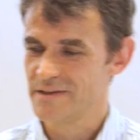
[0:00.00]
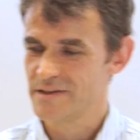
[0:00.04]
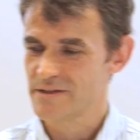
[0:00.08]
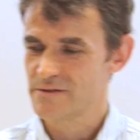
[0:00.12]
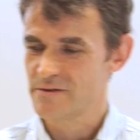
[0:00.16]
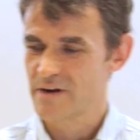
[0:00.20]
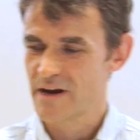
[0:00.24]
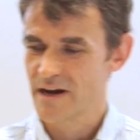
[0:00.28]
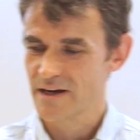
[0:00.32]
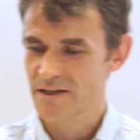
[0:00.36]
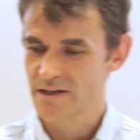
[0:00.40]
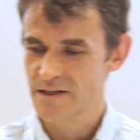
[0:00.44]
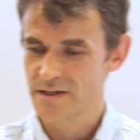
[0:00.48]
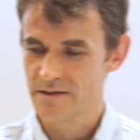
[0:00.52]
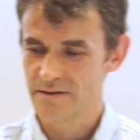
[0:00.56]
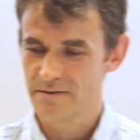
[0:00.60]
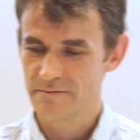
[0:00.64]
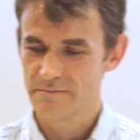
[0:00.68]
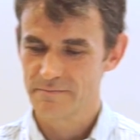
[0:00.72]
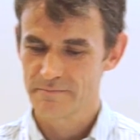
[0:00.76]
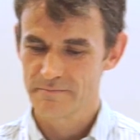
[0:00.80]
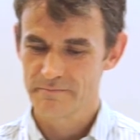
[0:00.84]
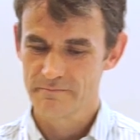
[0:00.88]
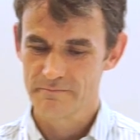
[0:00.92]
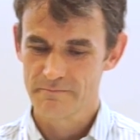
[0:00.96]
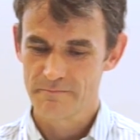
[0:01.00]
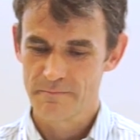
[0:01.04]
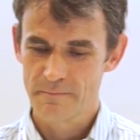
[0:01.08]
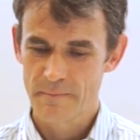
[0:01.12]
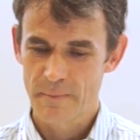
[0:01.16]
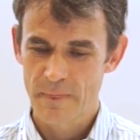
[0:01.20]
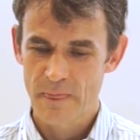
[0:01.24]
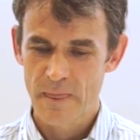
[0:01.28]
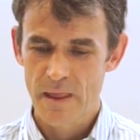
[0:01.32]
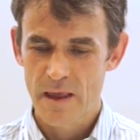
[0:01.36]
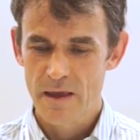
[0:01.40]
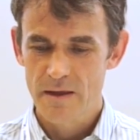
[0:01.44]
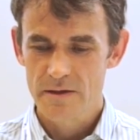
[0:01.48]
interaction.
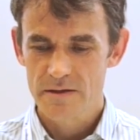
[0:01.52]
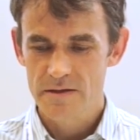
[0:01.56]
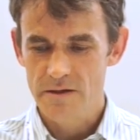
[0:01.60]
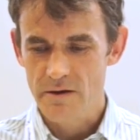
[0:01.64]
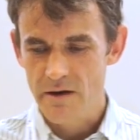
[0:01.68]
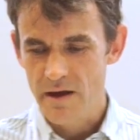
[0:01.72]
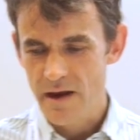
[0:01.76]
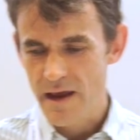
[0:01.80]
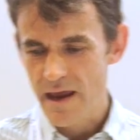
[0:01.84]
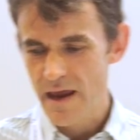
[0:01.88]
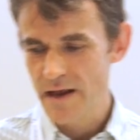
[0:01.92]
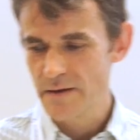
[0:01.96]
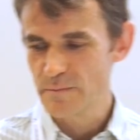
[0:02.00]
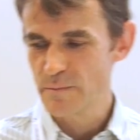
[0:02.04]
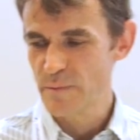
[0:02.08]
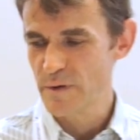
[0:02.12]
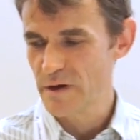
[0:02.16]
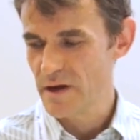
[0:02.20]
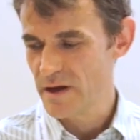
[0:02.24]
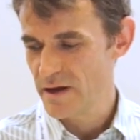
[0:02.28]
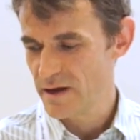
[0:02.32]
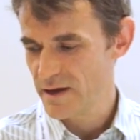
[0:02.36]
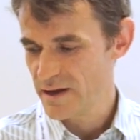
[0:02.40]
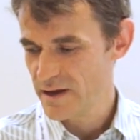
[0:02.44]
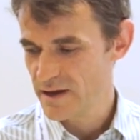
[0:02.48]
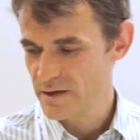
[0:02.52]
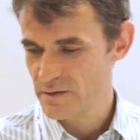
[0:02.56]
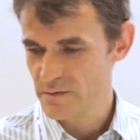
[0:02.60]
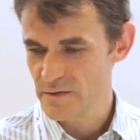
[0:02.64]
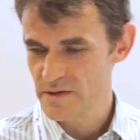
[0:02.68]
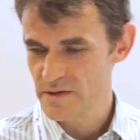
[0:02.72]
So at Edinburgh, it